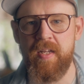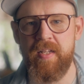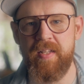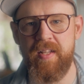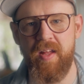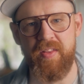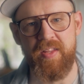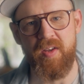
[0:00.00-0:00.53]

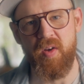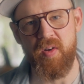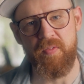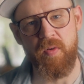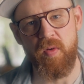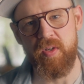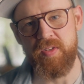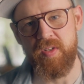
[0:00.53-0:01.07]
Now, the
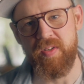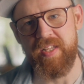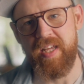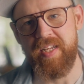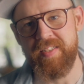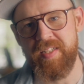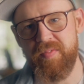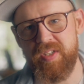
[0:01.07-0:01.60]
autofocus on the
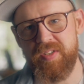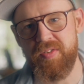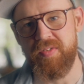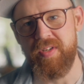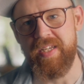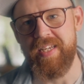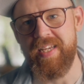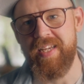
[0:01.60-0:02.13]
A7S
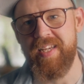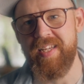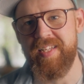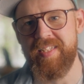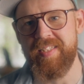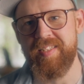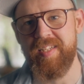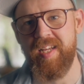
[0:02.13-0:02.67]
III
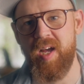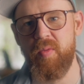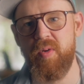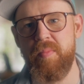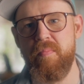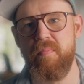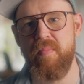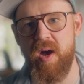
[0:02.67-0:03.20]
is a
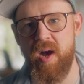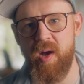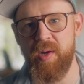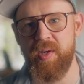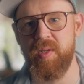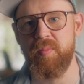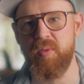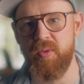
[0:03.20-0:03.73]

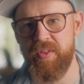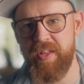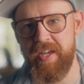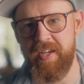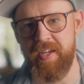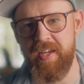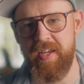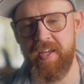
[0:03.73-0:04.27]
remarkable
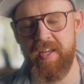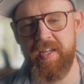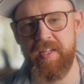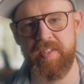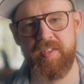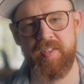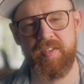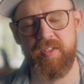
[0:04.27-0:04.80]
thing.
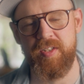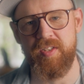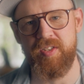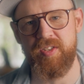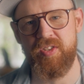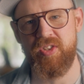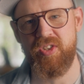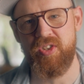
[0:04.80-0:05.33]
It's
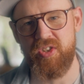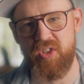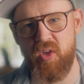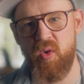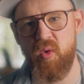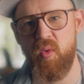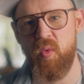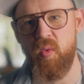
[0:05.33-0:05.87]
just
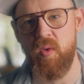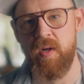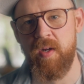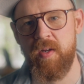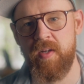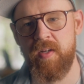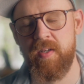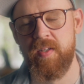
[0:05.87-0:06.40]
so
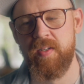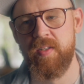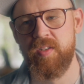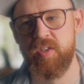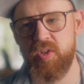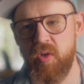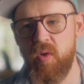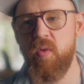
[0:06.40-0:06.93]

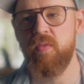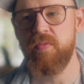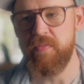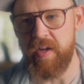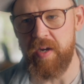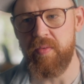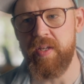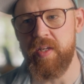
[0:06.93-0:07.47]

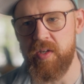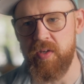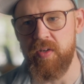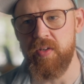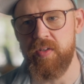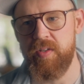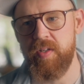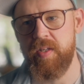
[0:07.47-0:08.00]
very
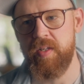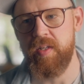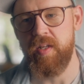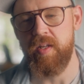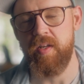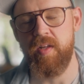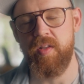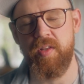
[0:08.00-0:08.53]
good.
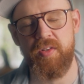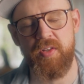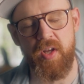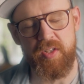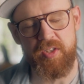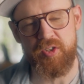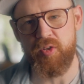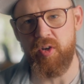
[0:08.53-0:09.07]
The
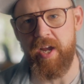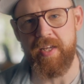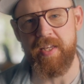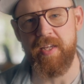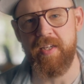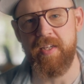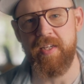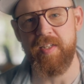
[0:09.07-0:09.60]
touch
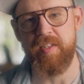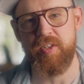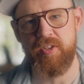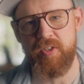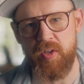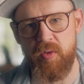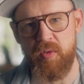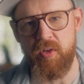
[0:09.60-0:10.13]
tracking is
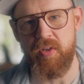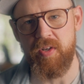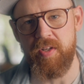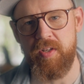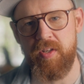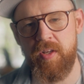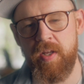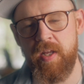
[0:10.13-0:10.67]
so
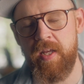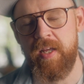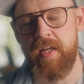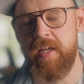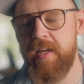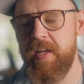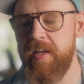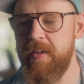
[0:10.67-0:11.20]
good.
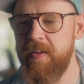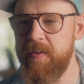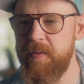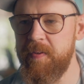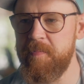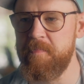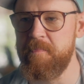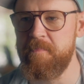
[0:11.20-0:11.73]

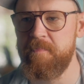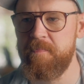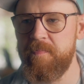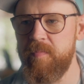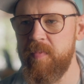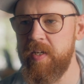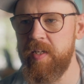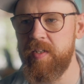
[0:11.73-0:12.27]

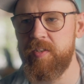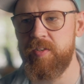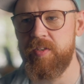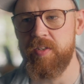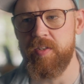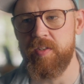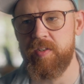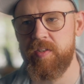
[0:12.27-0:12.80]
It's
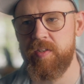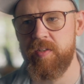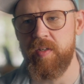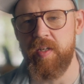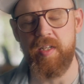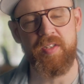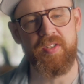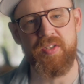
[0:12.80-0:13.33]

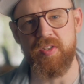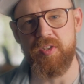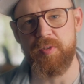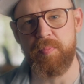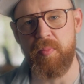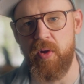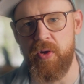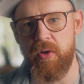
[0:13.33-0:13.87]
just
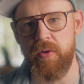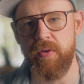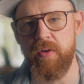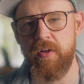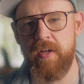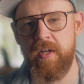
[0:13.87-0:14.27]
spot on.